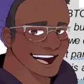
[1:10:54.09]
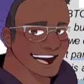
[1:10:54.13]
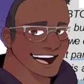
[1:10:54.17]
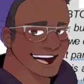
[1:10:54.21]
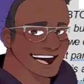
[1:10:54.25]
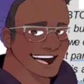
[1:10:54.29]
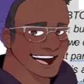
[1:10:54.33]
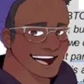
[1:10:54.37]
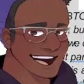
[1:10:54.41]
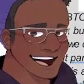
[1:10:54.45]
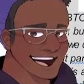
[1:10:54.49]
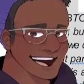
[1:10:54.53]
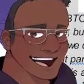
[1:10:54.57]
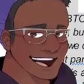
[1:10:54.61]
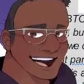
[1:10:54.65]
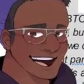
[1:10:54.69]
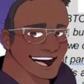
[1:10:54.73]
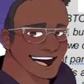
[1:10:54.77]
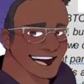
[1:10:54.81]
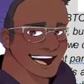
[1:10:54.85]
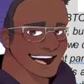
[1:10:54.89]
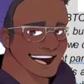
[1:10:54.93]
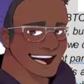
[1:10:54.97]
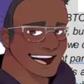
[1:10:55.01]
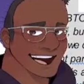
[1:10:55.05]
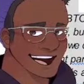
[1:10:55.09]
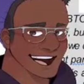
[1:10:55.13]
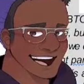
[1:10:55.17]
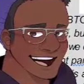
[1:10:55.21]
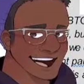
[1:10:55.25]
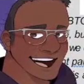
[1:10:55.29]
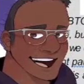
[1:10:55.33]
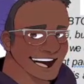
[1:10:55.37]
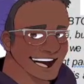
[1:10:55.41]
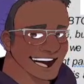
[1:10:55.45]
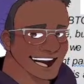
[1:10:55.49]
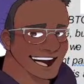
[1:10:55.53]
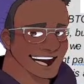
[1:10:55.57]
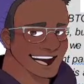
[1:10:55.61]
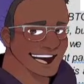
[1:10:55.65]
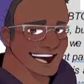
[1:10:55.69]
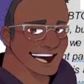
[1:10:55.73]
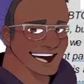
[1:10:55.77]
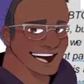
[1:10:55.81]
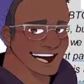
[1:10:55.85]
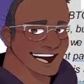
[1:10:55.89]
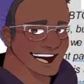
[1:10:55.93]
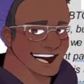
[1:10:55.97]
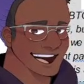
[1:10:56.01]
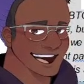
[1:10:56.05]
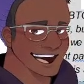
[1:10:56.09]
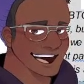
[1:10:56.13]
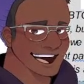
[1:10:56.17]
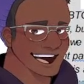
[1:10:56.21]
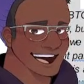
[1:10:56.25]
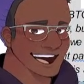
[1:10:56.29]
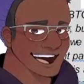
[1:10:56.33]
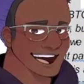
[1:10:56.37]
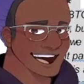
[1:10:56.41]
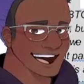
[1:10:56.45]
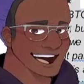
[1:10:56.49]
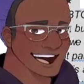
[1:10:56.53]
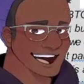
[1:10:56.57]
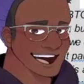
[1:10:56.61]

office, and that was a big thing they advertised.